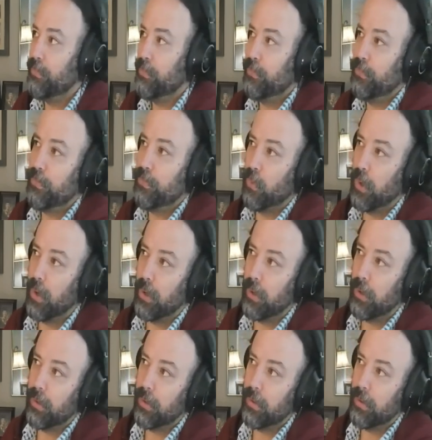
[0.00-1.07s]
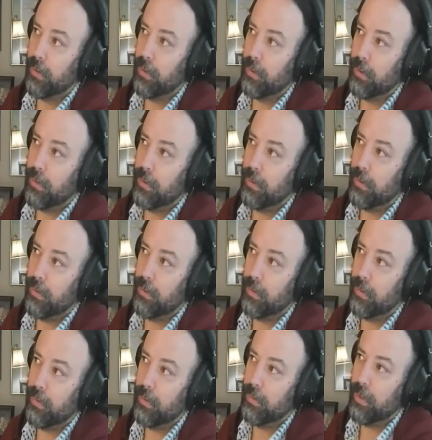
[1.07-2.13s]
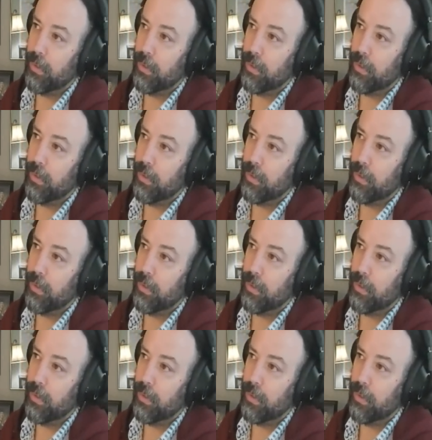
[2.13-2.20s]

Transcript: for the